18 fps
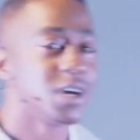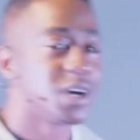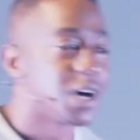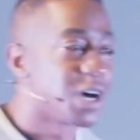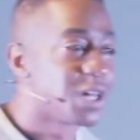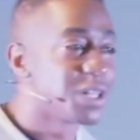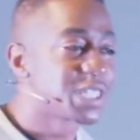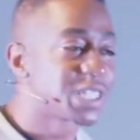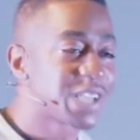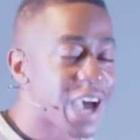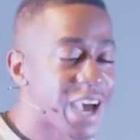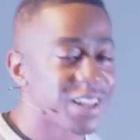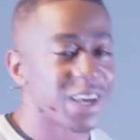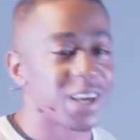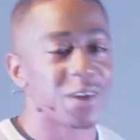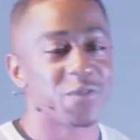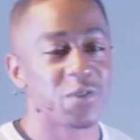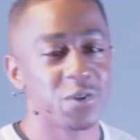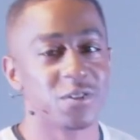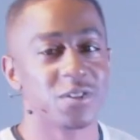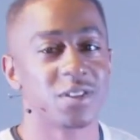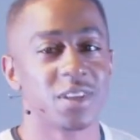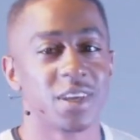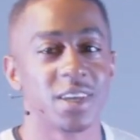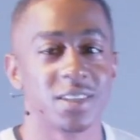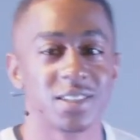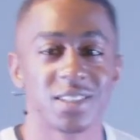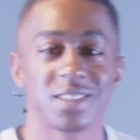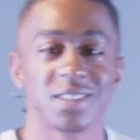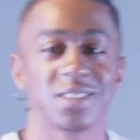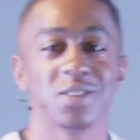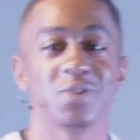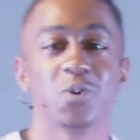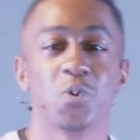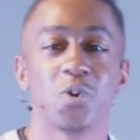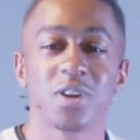Let's highlight a few of the things.
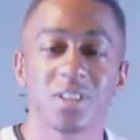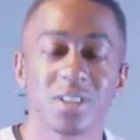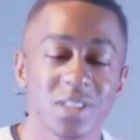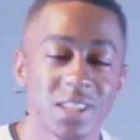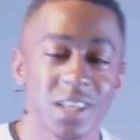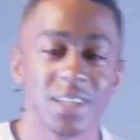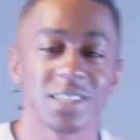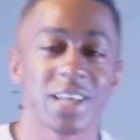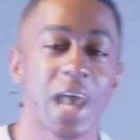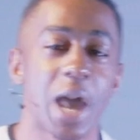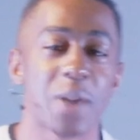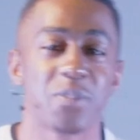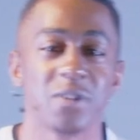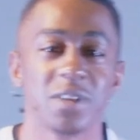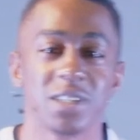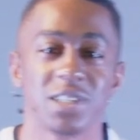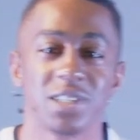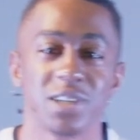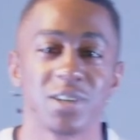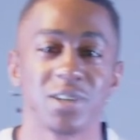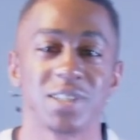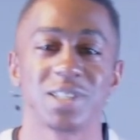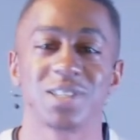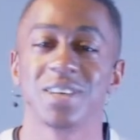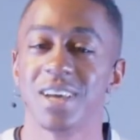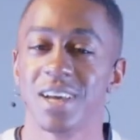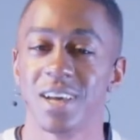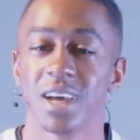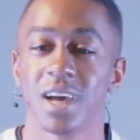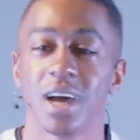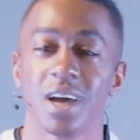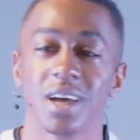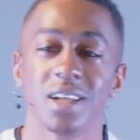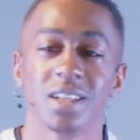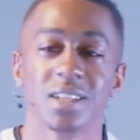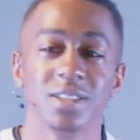One of the things that happened this year is
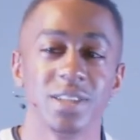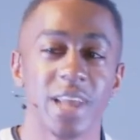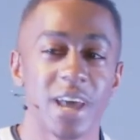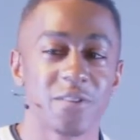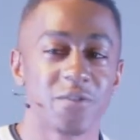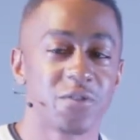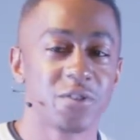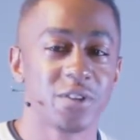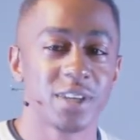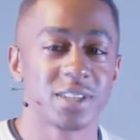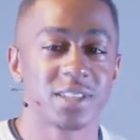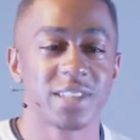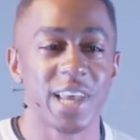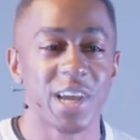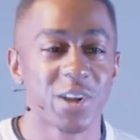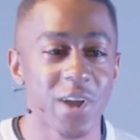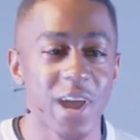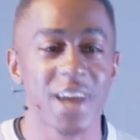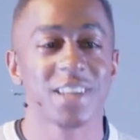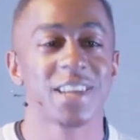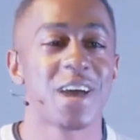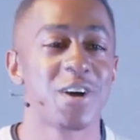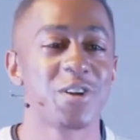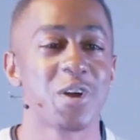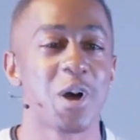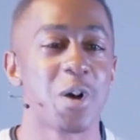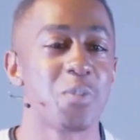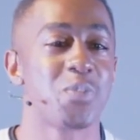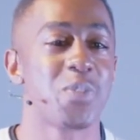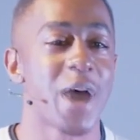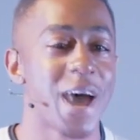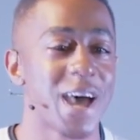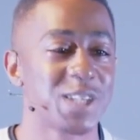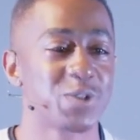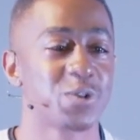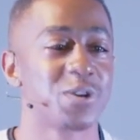Netflix, they cracked down on
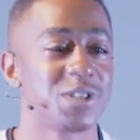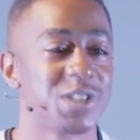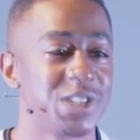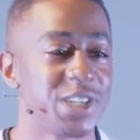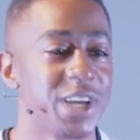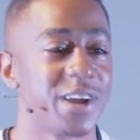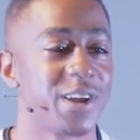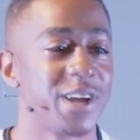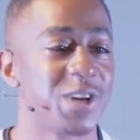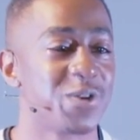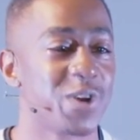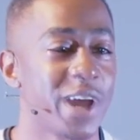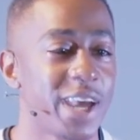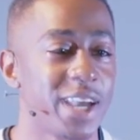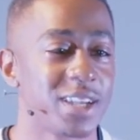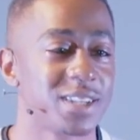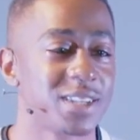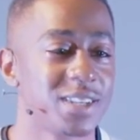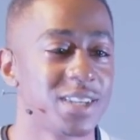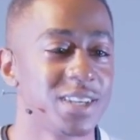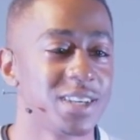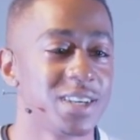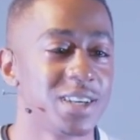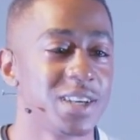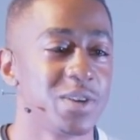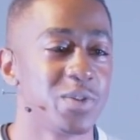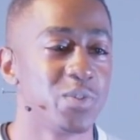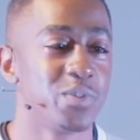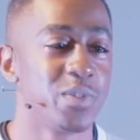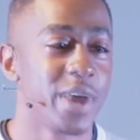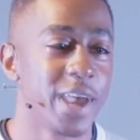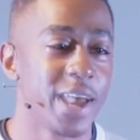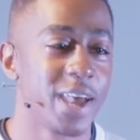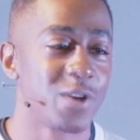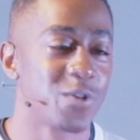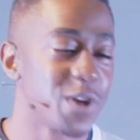password sharing, right?
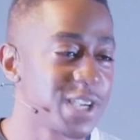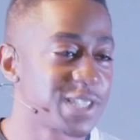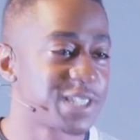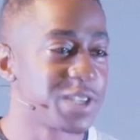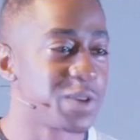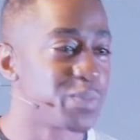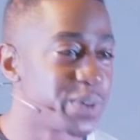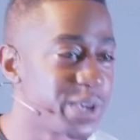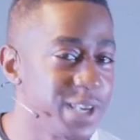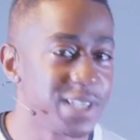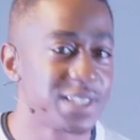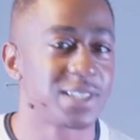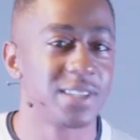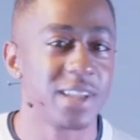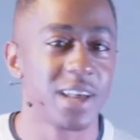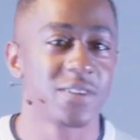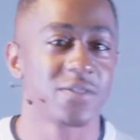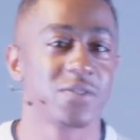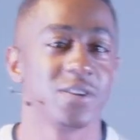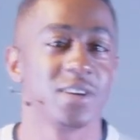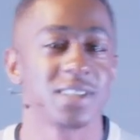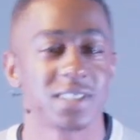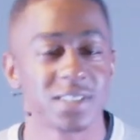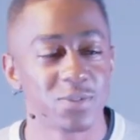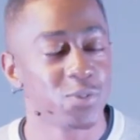Man, rest in peace, Netflix.